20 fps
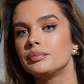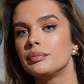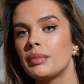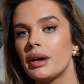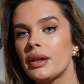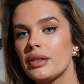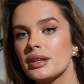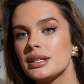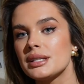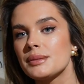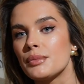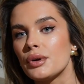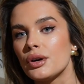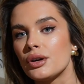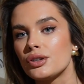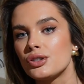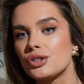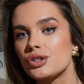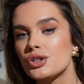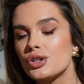About this
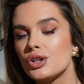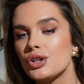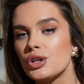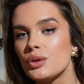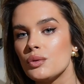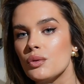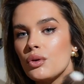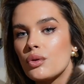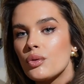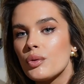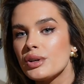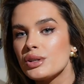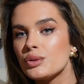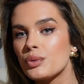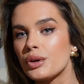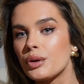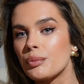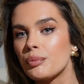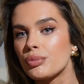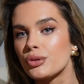much. You always
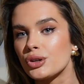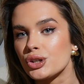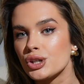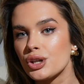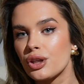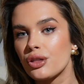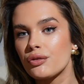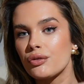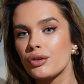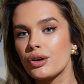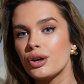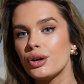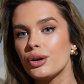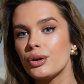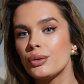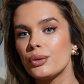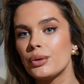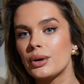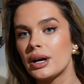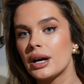want to brush
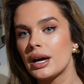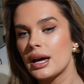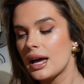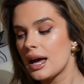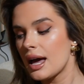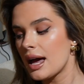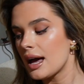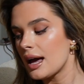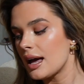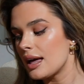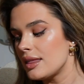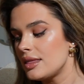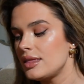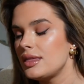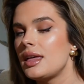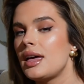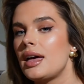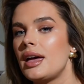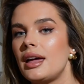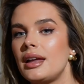through
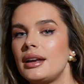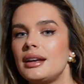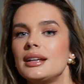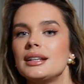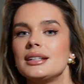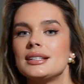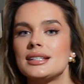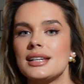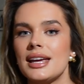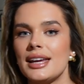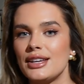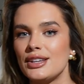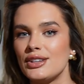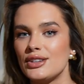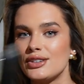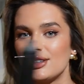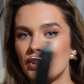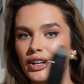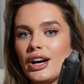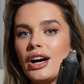and then take
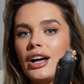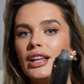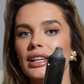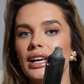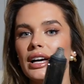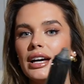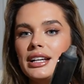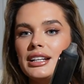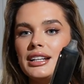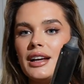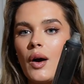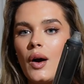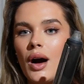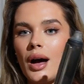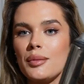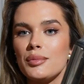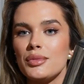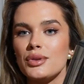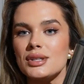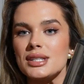your curler. Now
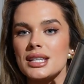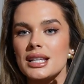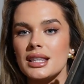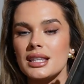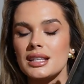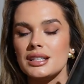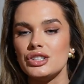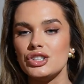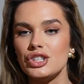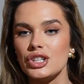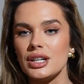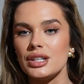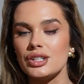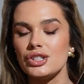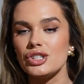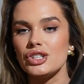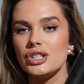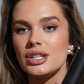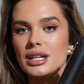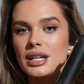I'm using the
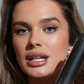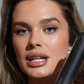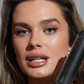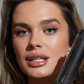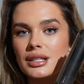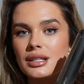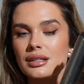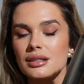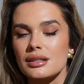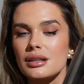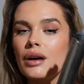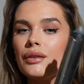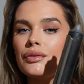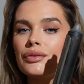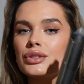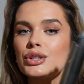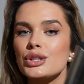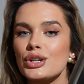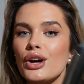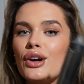GHD
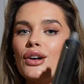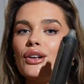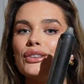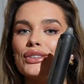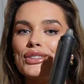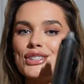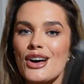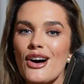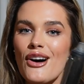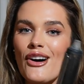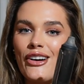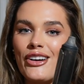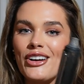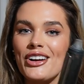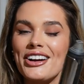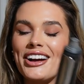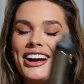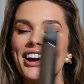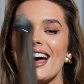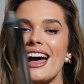Soft Curl
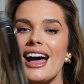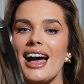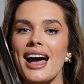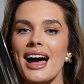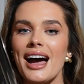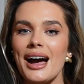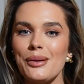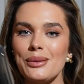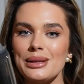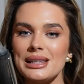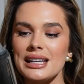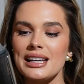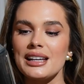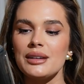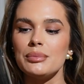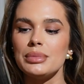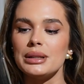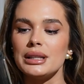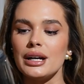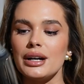Tongue. I will link
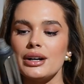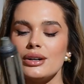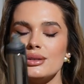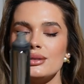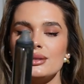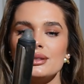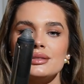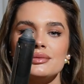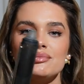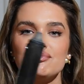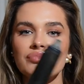it below.